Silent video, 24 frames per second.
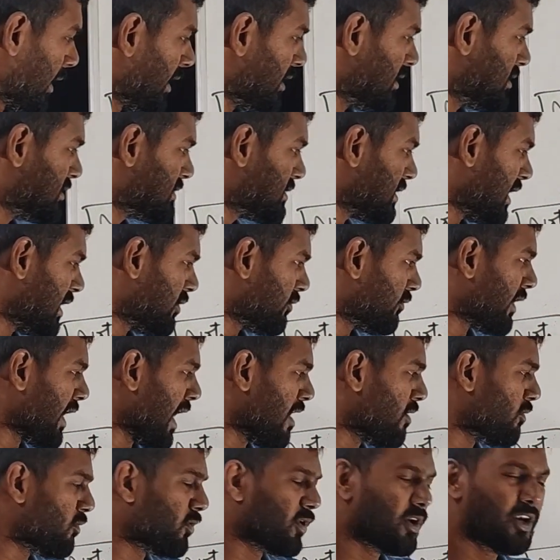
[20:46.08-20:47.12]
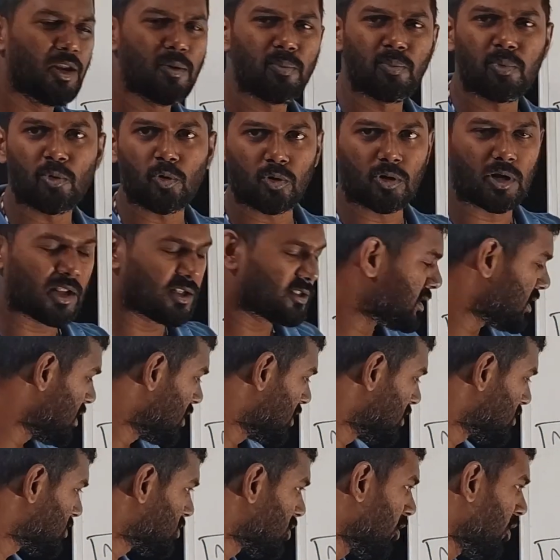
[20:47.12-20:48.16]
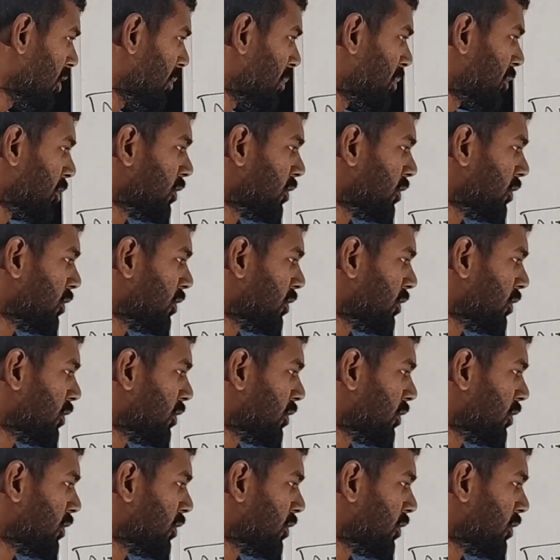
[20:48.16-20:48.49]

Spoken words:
in Z we have only protons, so